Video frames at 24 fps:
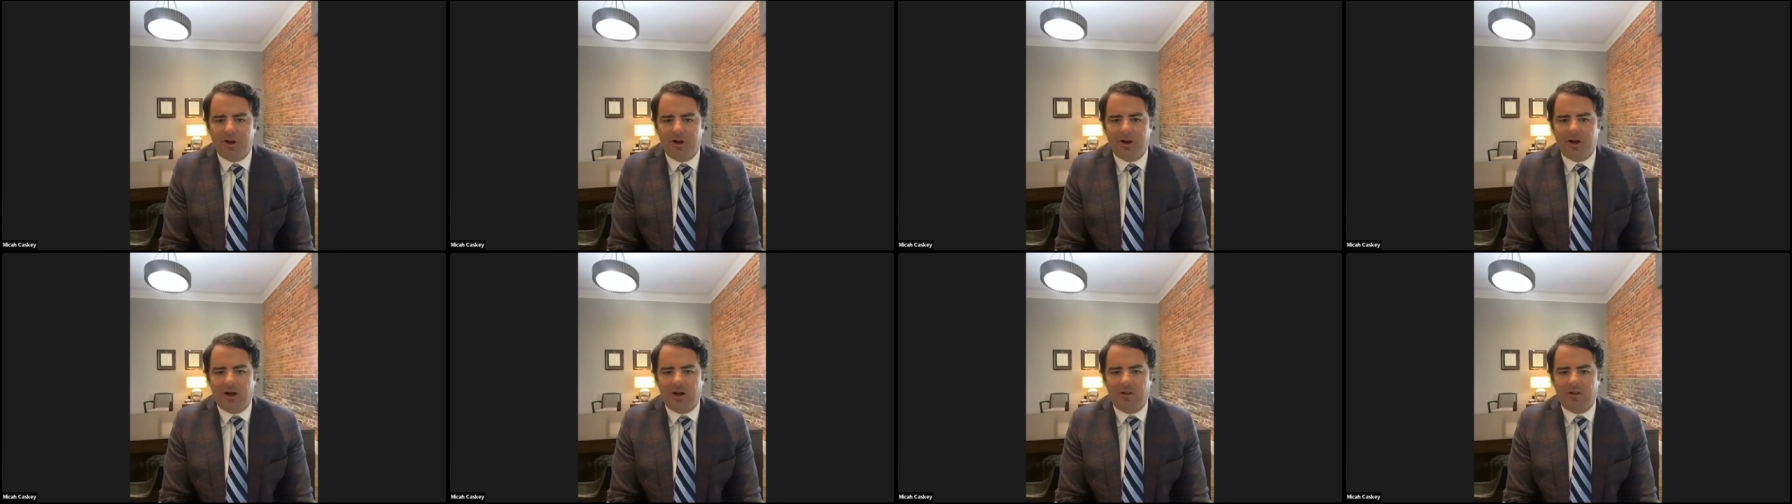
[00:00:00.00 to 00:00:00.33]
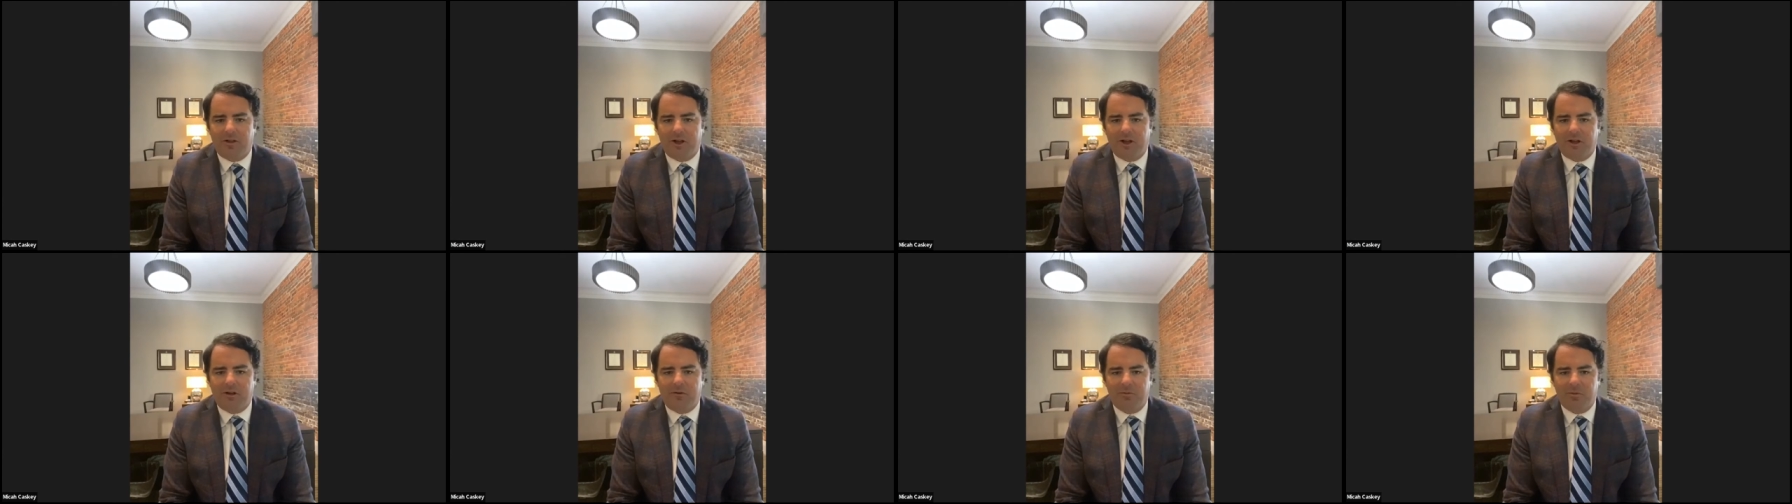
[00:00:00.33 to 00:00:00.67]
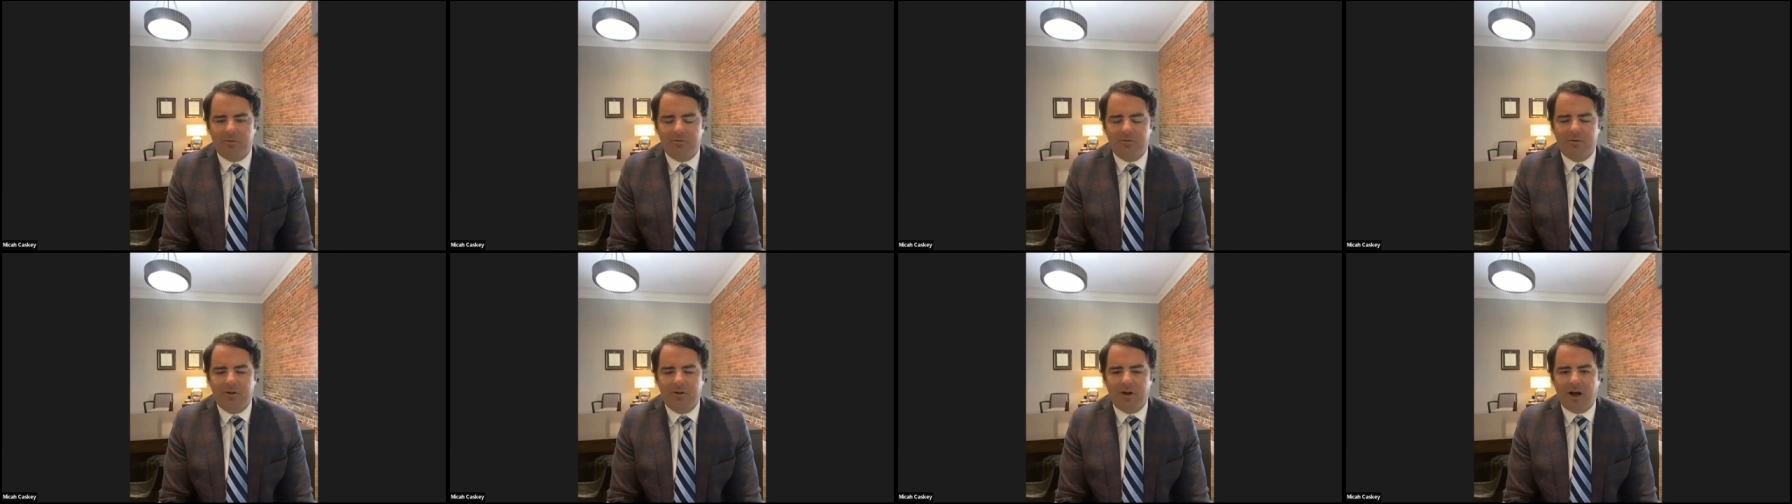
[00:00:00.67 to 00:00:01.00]
I, I, think
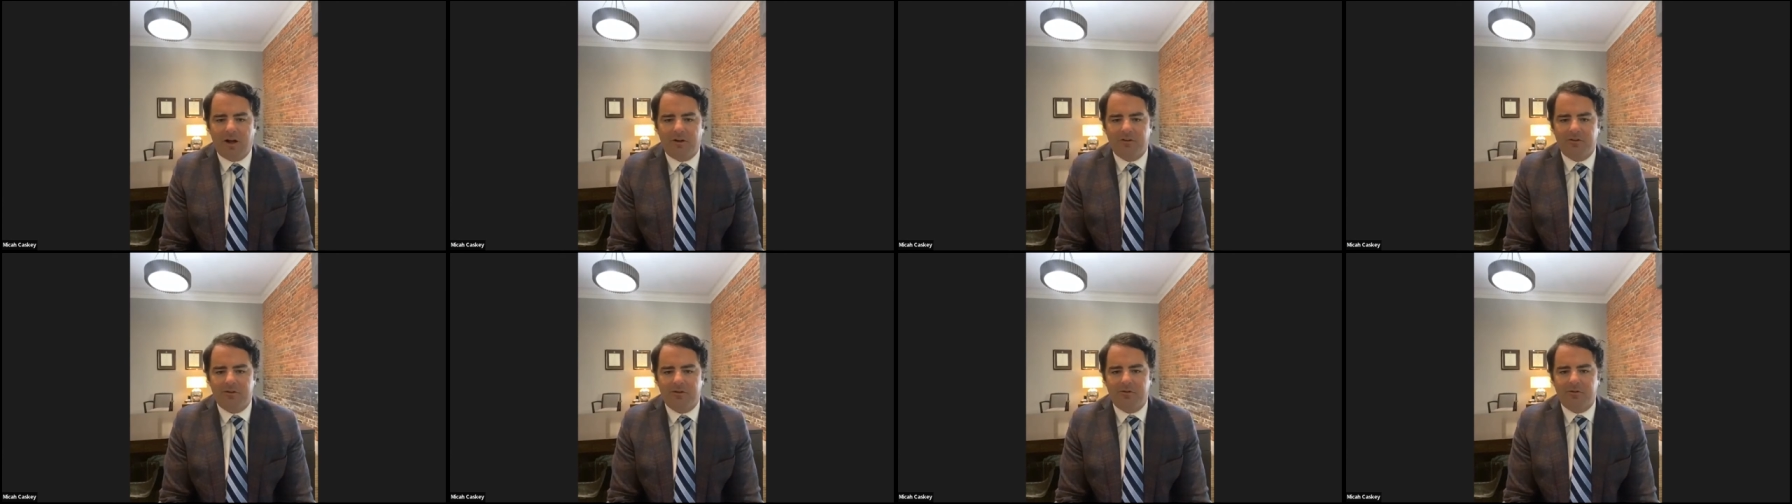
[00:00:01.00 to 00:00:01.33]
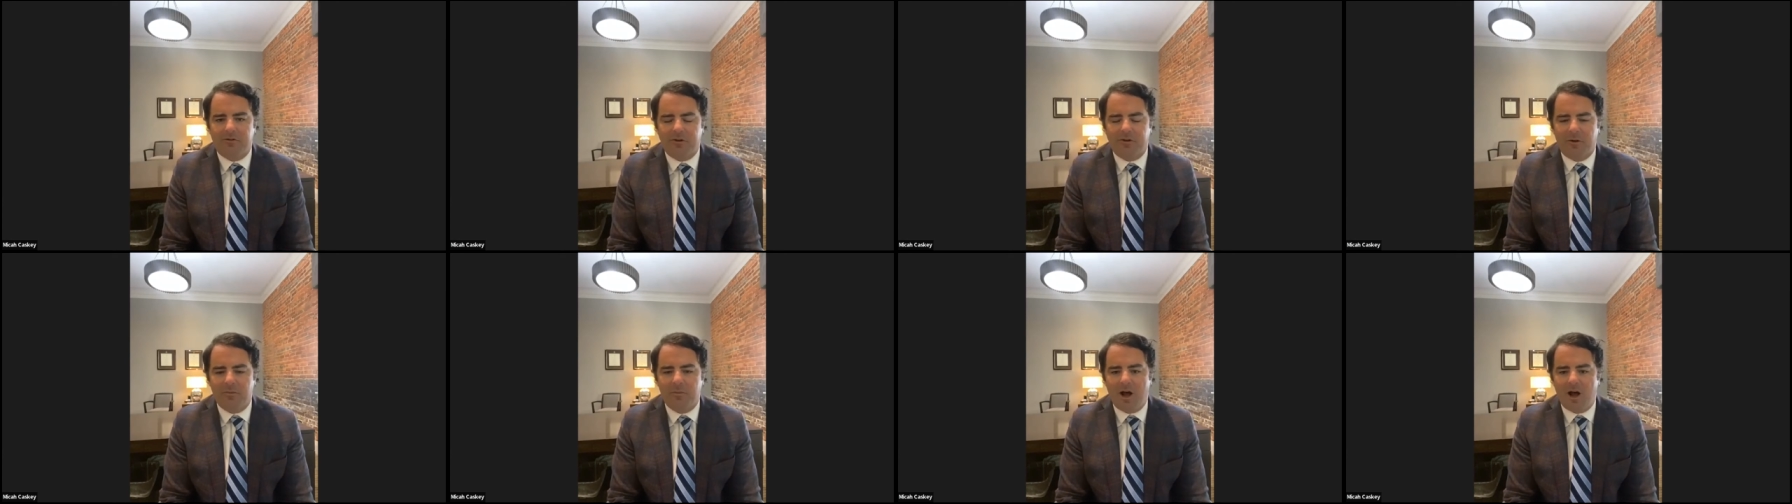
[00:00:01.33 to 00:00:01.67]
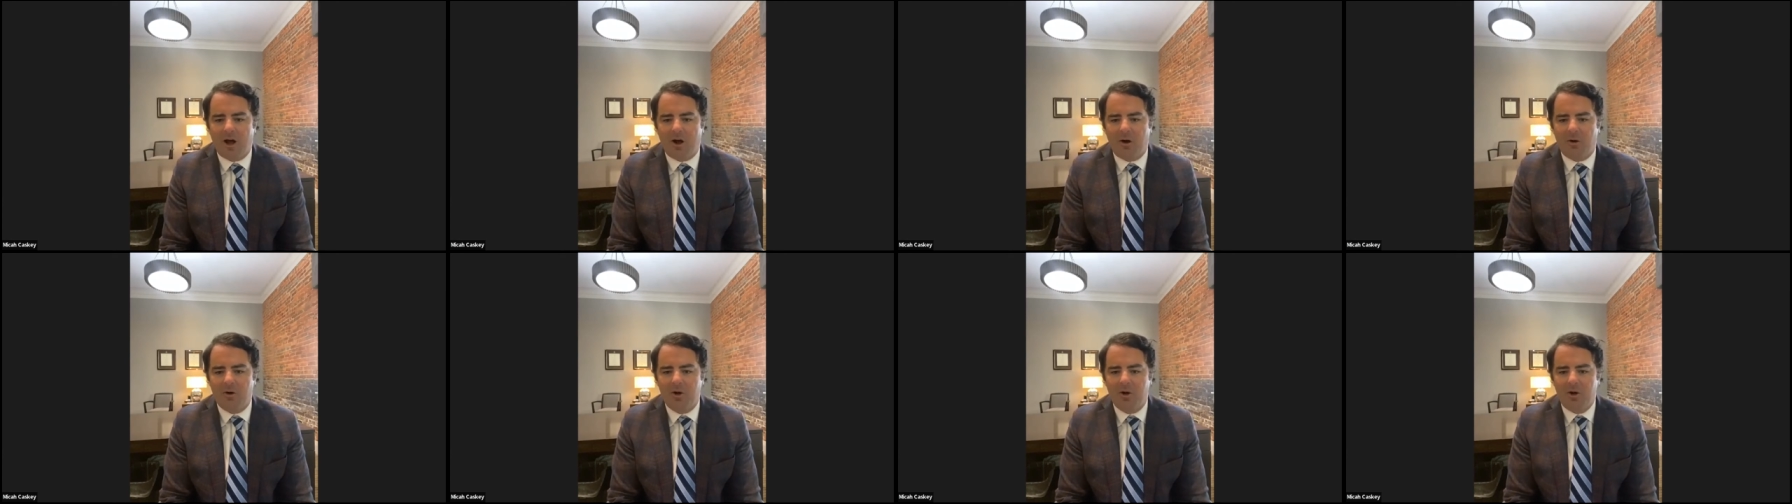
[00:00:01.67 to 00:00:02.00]
we've got to
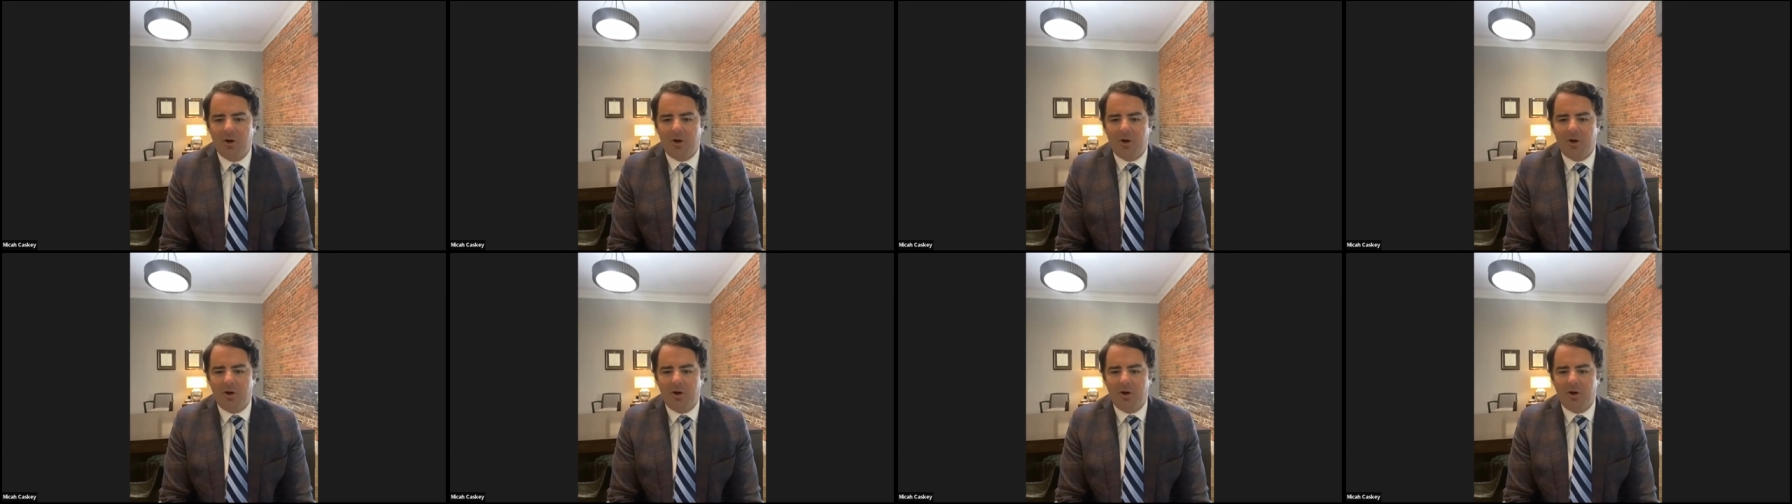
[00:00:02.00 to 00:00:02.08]
somehow